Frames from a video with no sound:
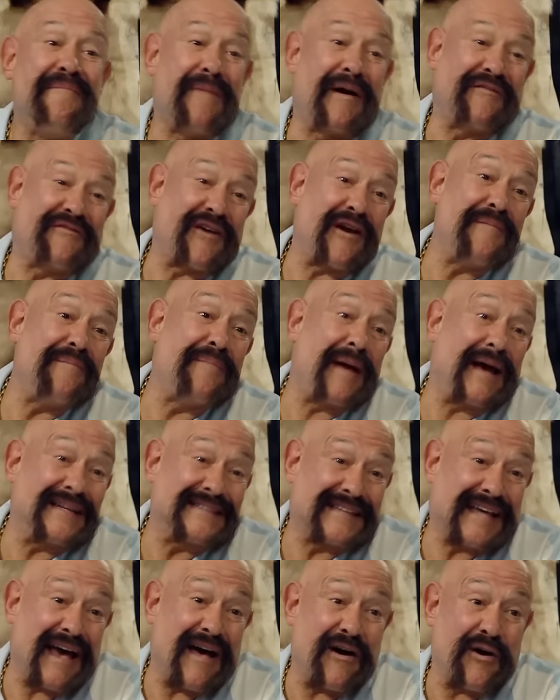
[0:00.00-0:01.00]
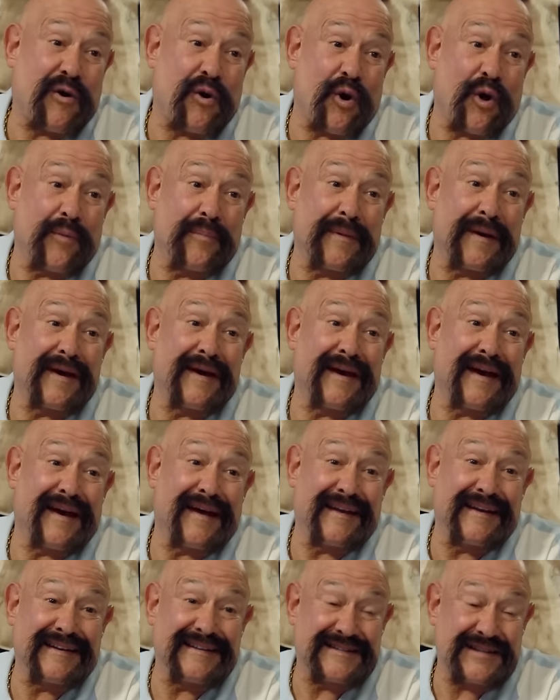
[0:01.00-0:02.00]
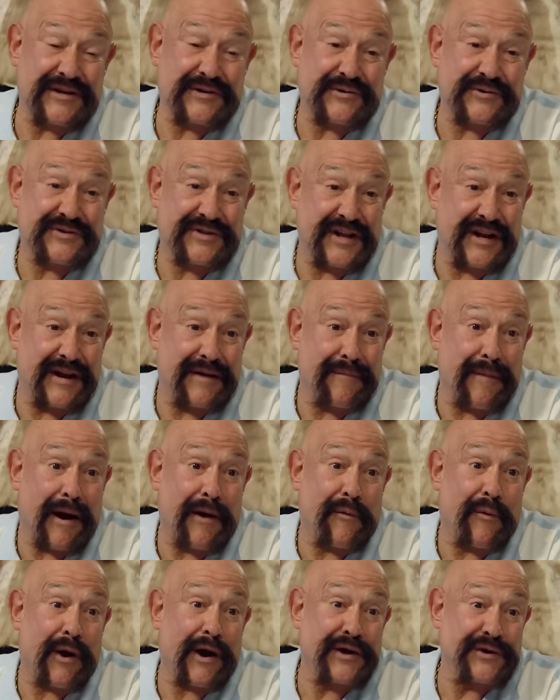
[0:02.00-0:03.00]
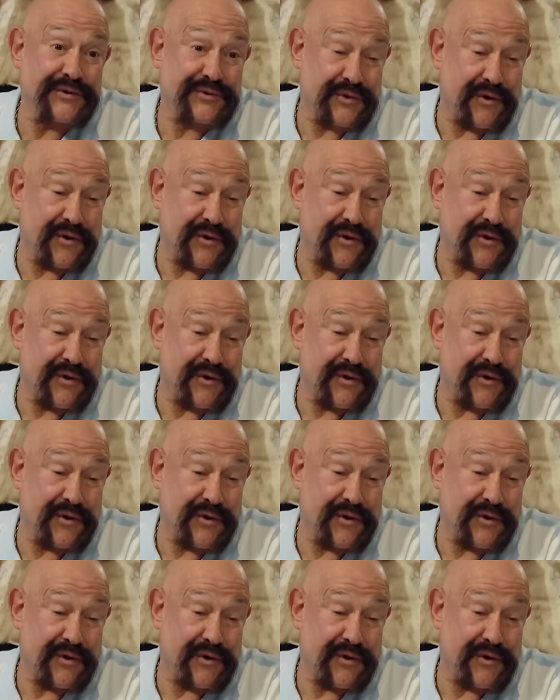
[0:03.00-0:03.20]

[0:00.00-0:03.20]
My friend Pascal called me, and he's interested in my Range